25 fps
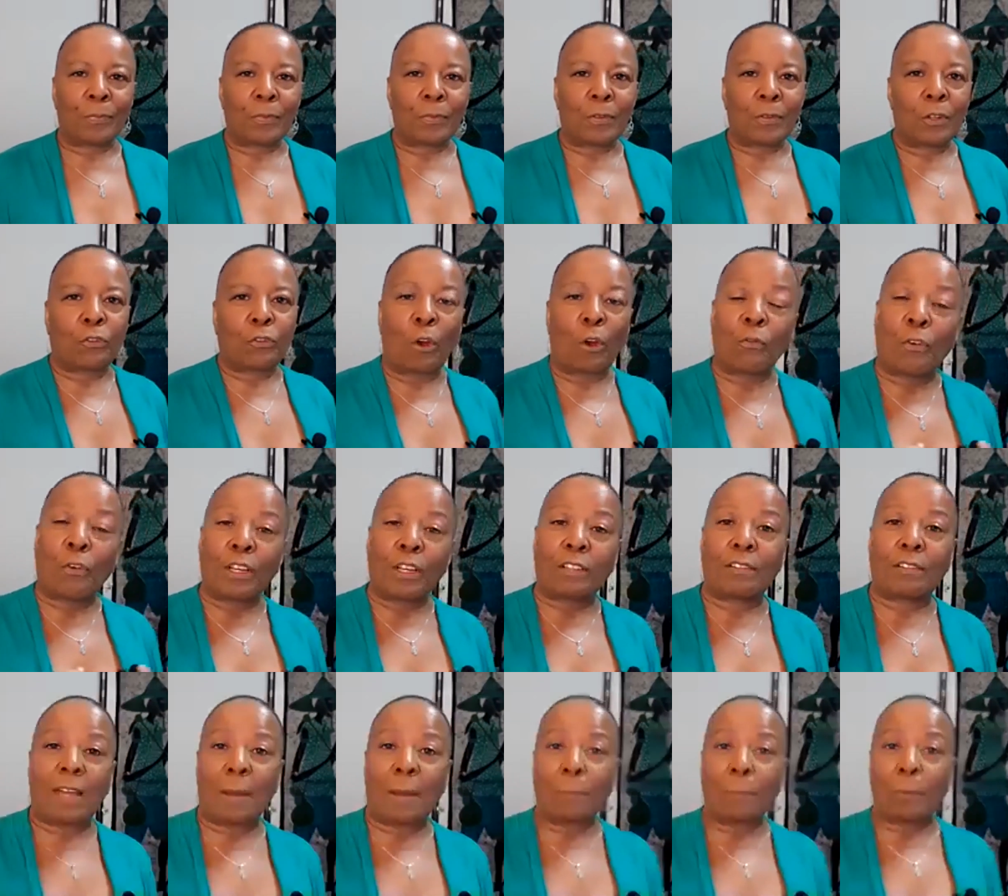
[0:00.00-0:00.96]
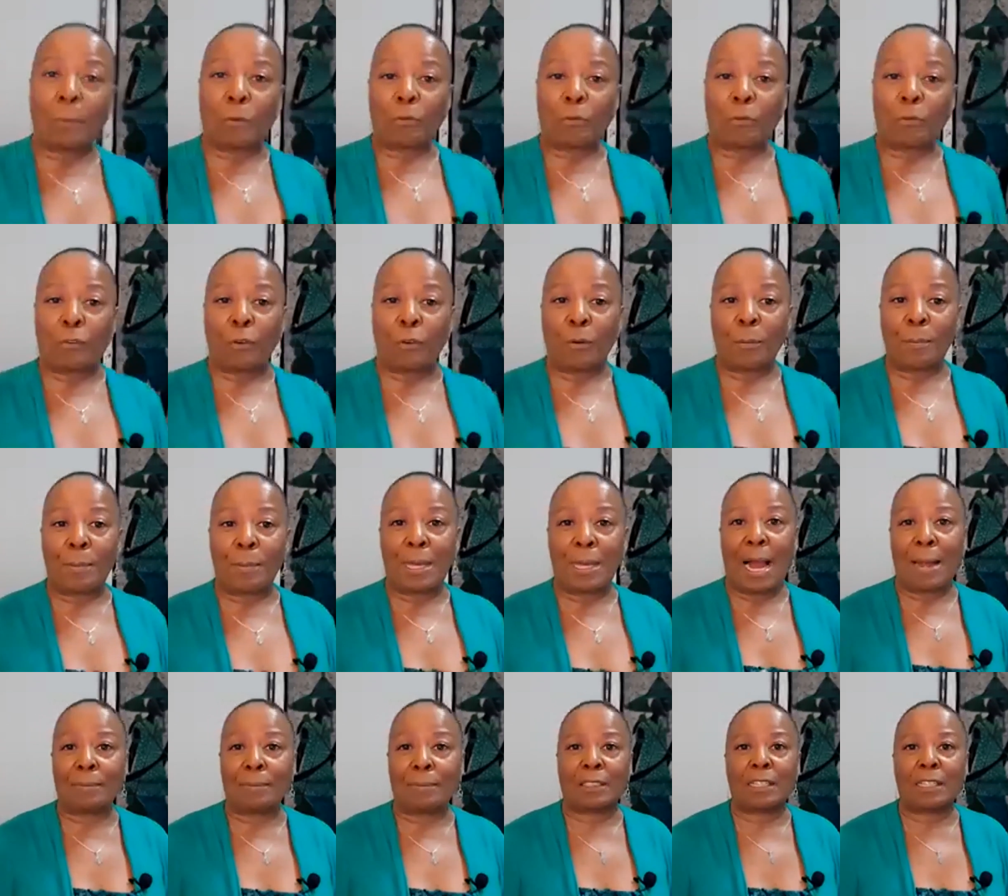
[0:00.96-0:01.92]
So for example, for me,
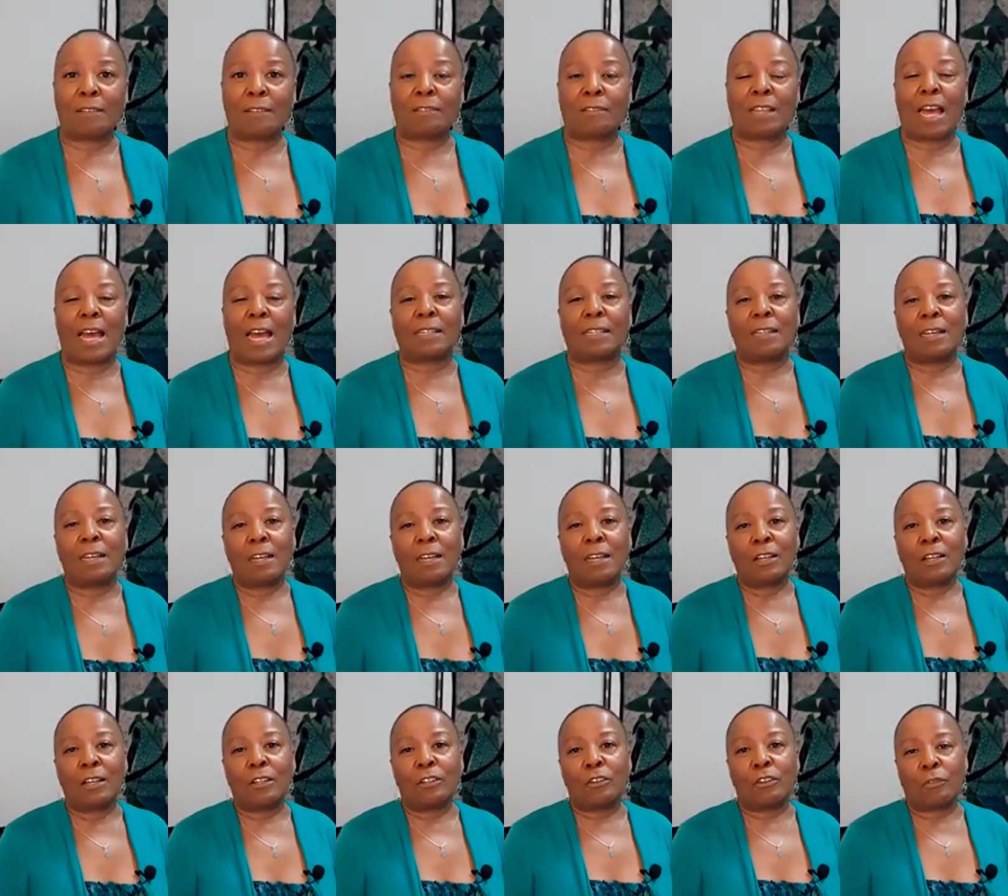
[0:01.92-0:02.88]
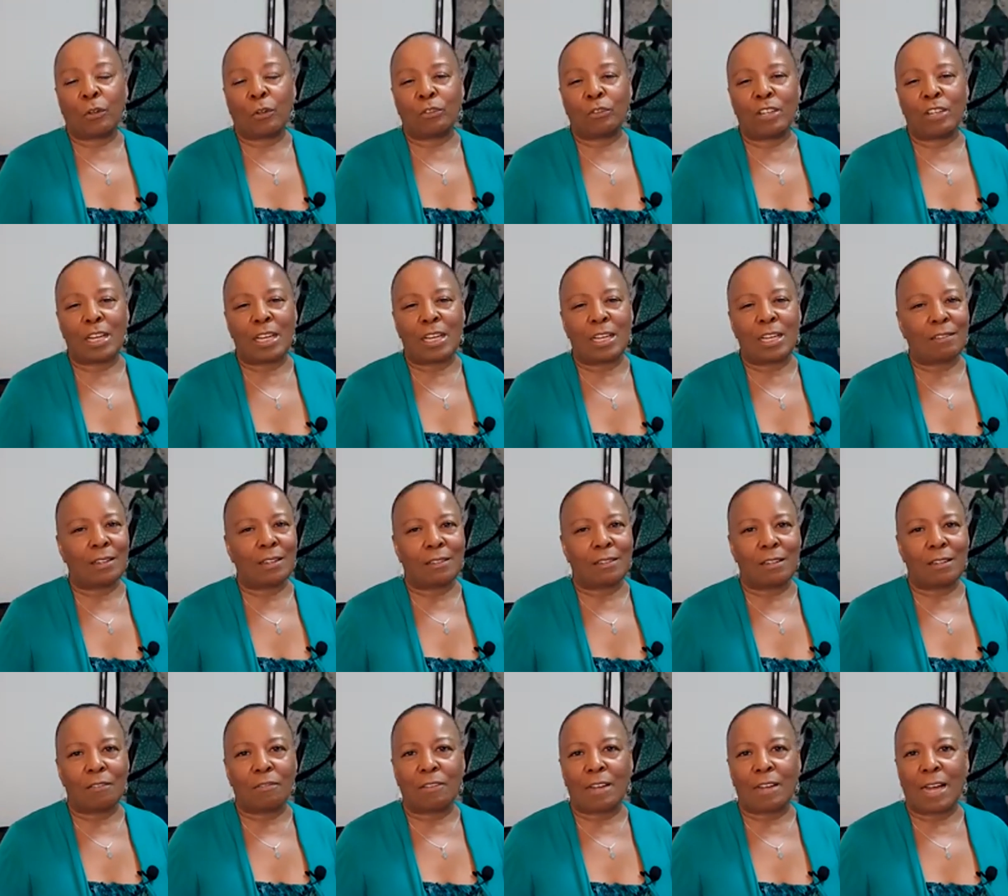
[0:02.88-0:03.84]
I believe that diversity is a
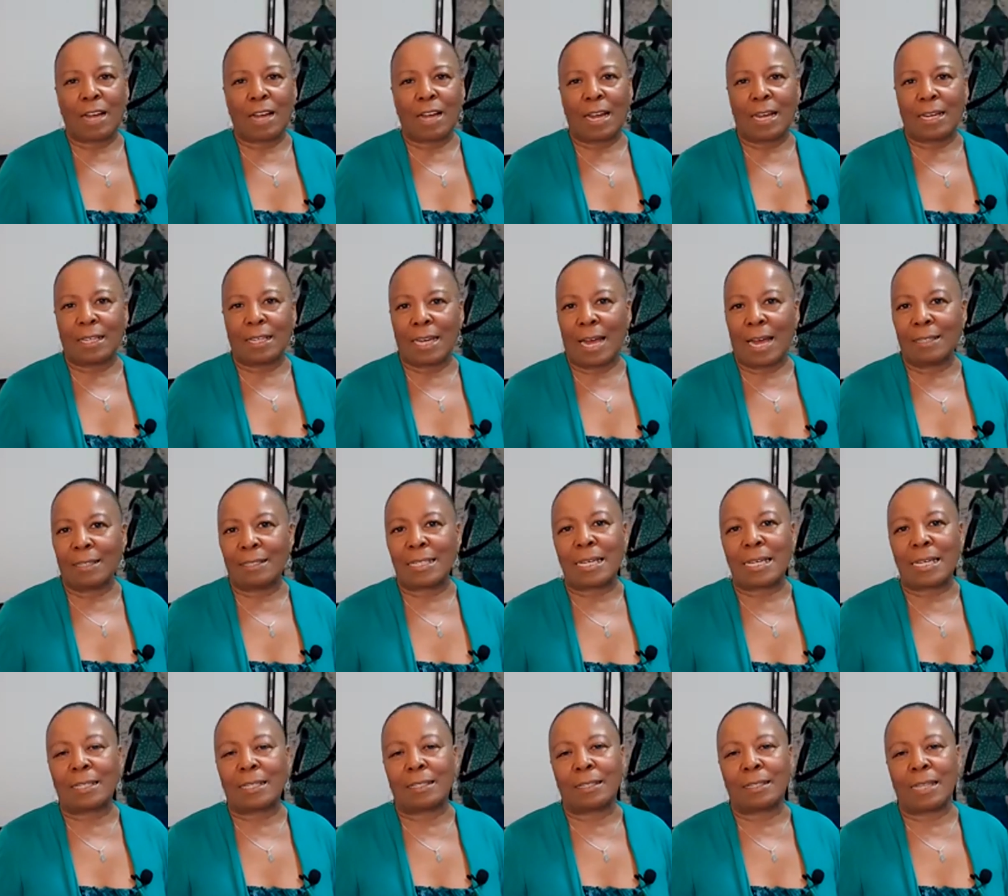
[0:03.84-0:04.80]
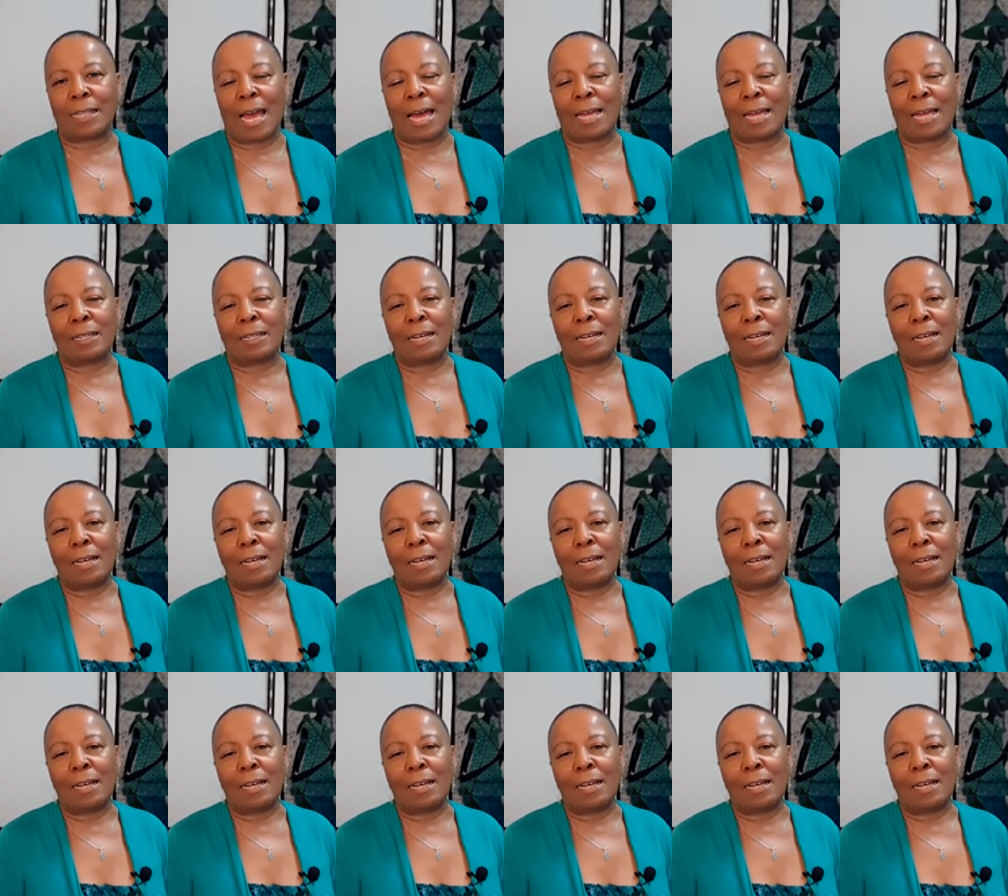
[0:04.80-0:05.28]
divine idea that